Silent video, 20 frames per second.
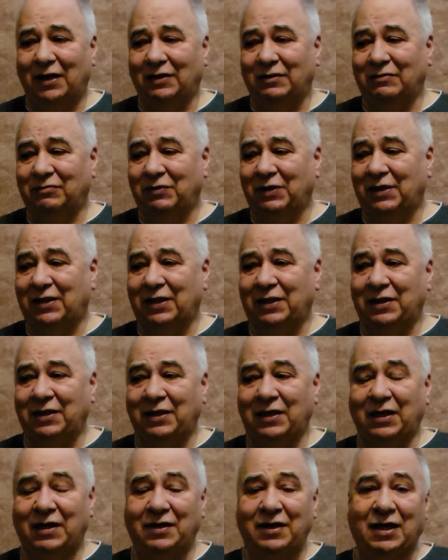within
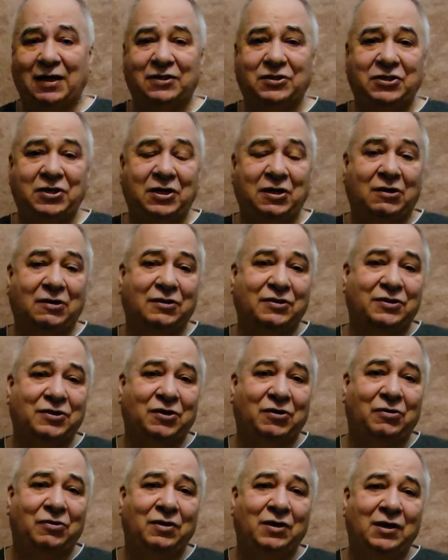the next year or
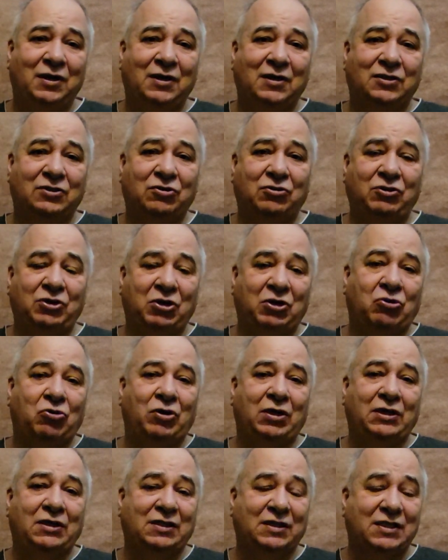so. So you're
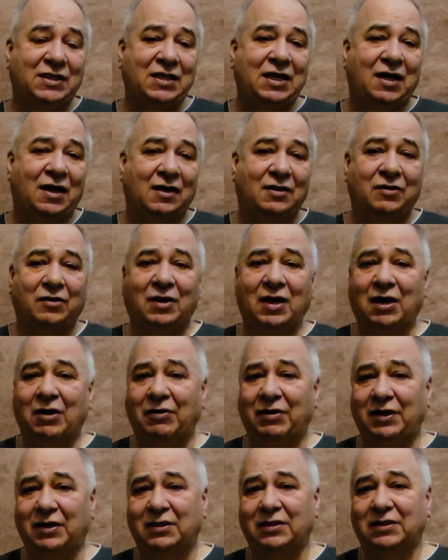going to see other
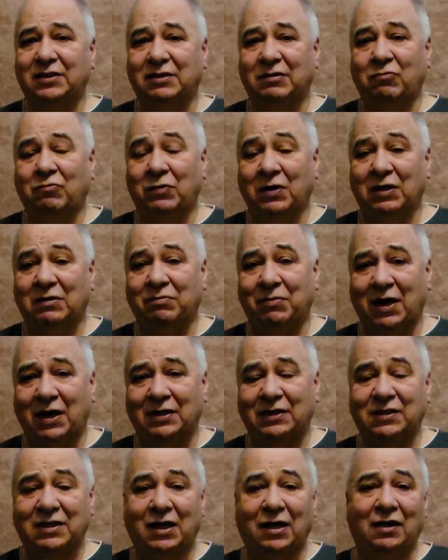areas with my
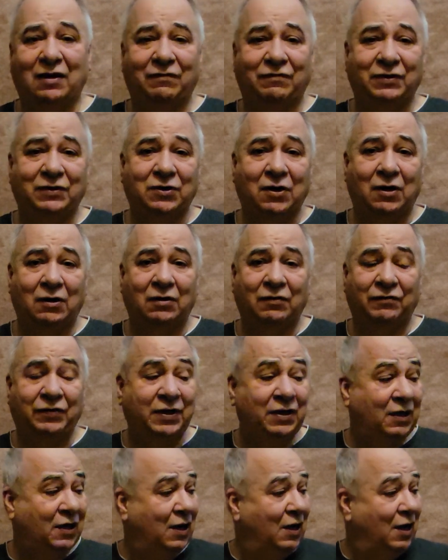style of
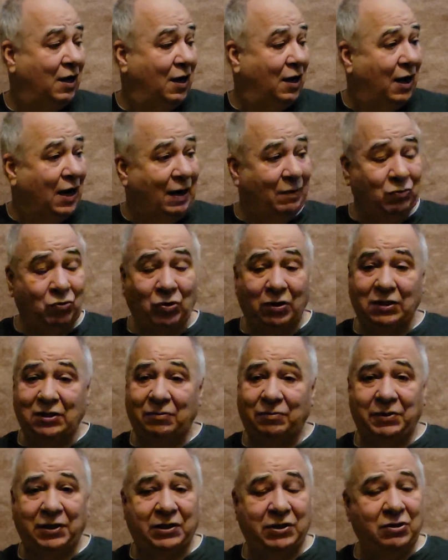photography. I'm going to
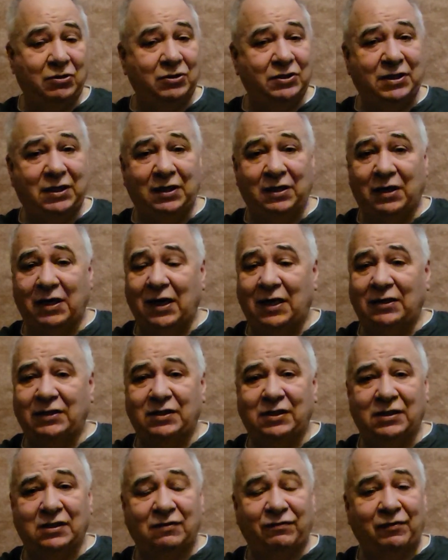be using
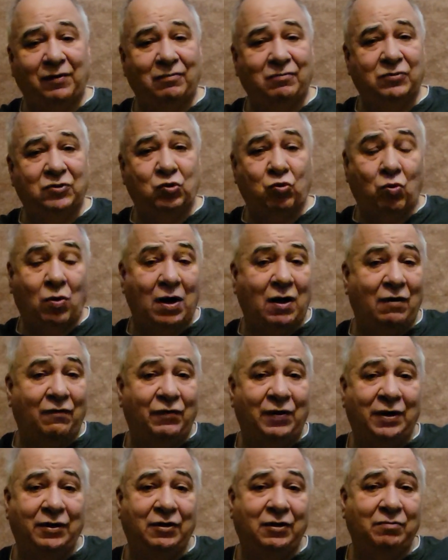lenses from
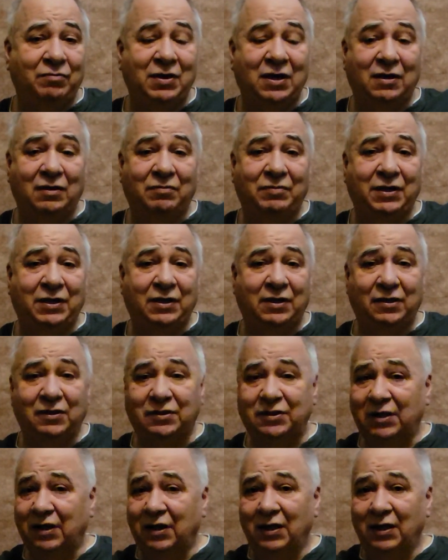1200 millimeters